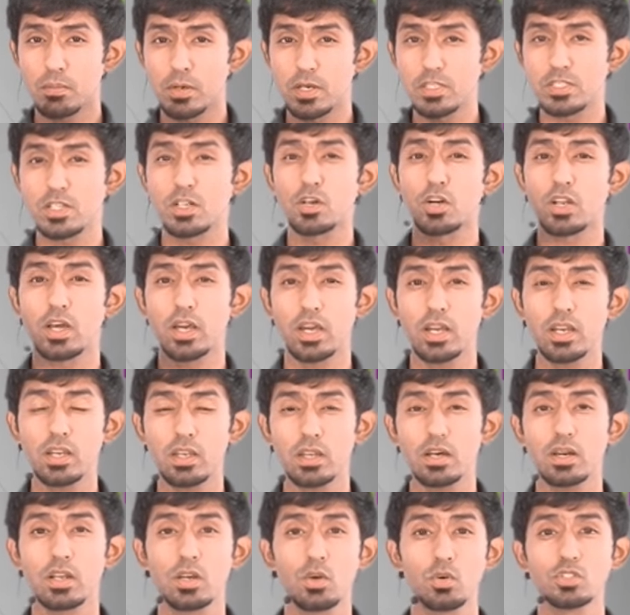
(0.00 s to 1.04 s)
But is it going to hit?
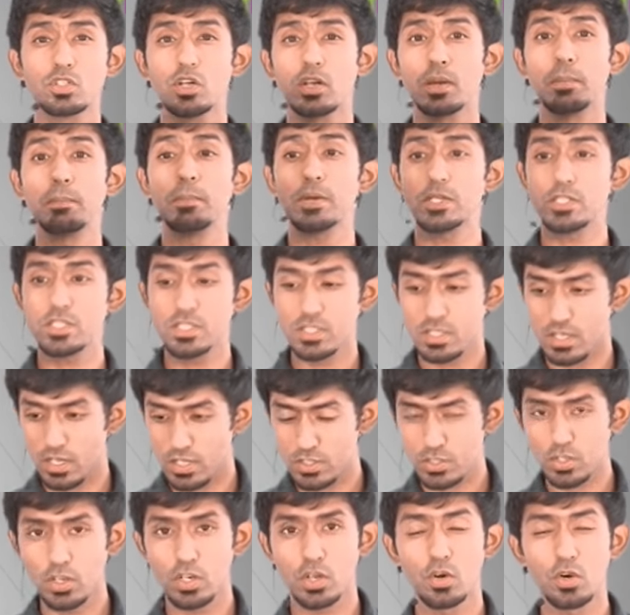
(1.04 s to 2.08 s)
No, it's going to miss. And
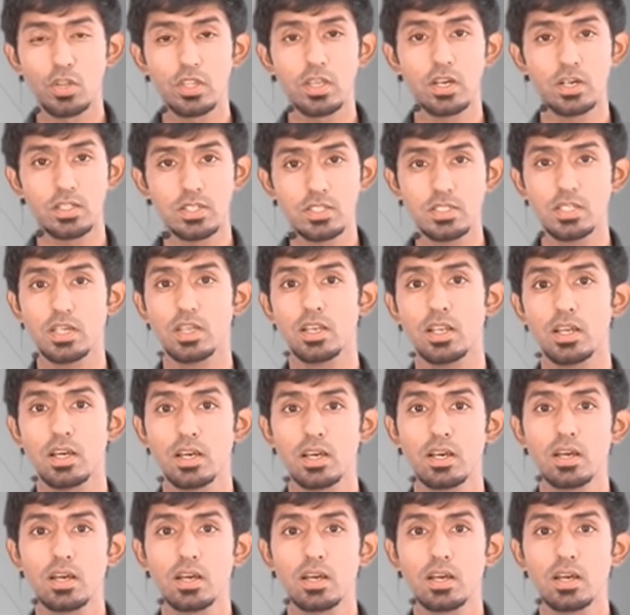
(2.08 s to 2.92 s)
it's going to go to the other side.